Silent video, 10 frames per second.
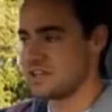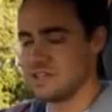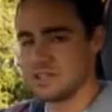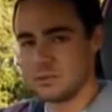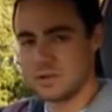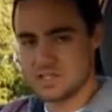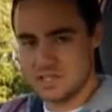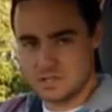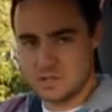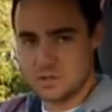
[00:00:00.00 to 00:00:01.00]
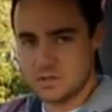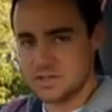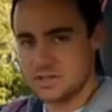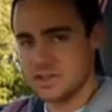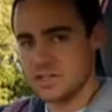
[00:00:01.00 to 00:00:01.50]
kilowatts and
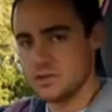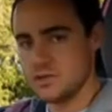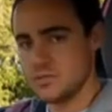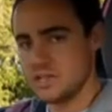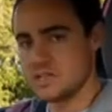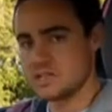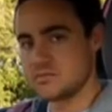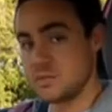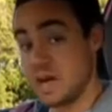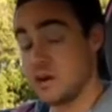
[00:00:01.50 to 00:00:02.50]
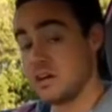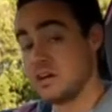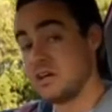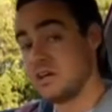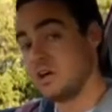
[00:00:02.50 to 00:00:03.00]
290 newton meters of power
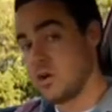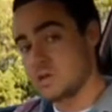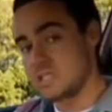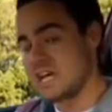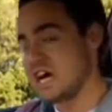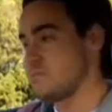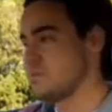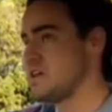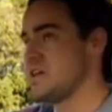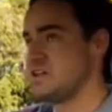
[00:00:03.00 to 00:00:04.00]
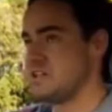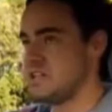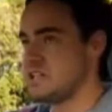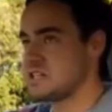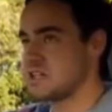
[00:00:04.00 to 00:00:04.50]
on tap, you
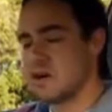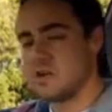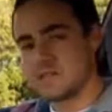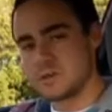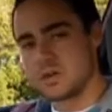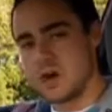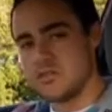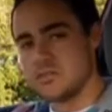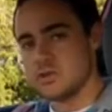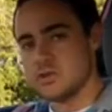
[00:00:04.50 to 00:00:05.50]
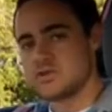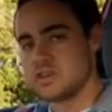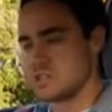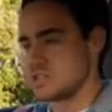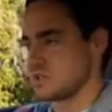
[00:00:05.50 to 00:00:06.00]
need to go into an overboost
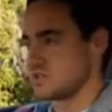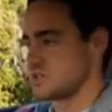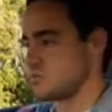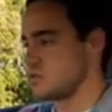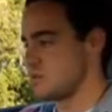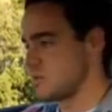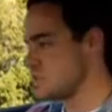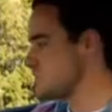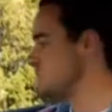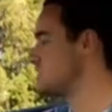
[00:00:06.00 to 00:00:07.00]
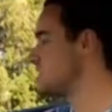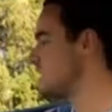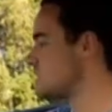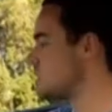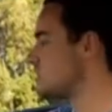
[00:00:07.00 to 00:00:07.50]
function. So pretty much if you
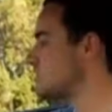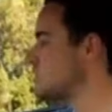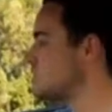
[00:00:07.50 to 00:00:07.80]
take off,